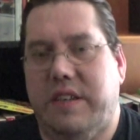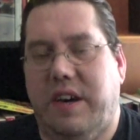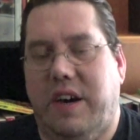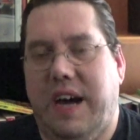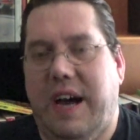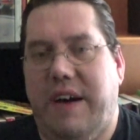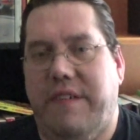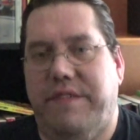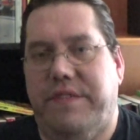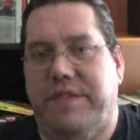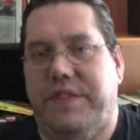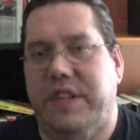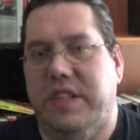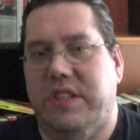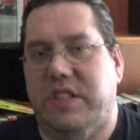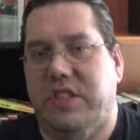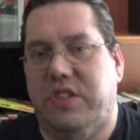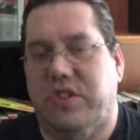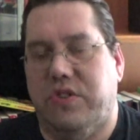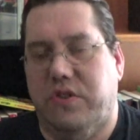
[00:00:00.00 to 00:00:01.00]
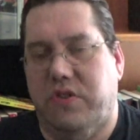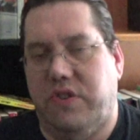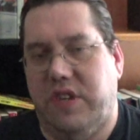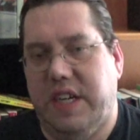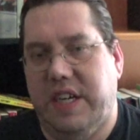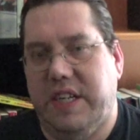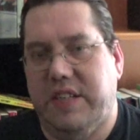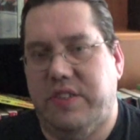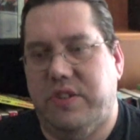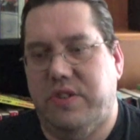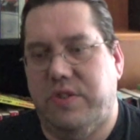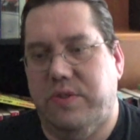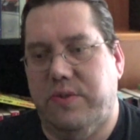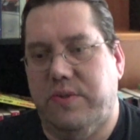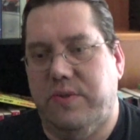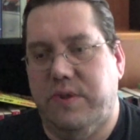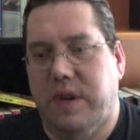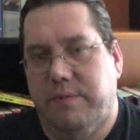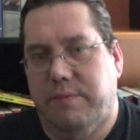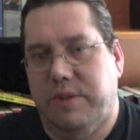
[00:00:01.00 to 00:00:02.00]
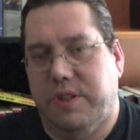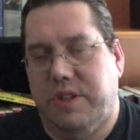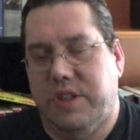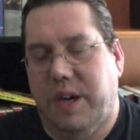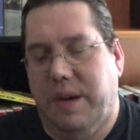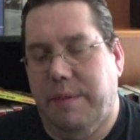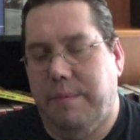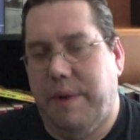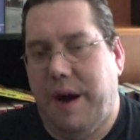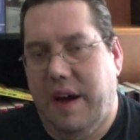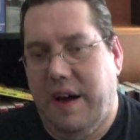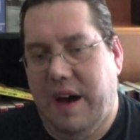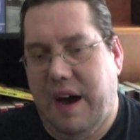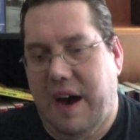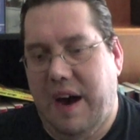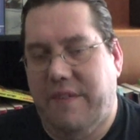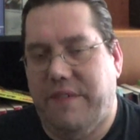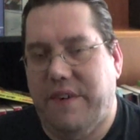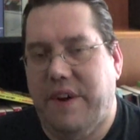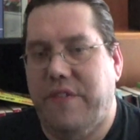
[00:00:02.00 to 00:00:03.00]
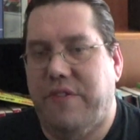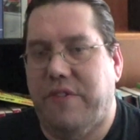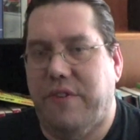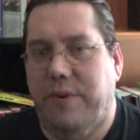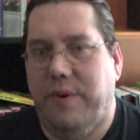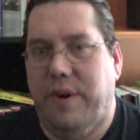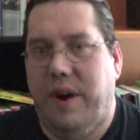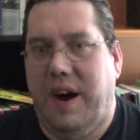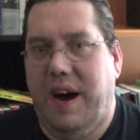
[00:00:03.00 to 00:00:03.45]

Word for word: I have The Disoriental, which I'm halfway through.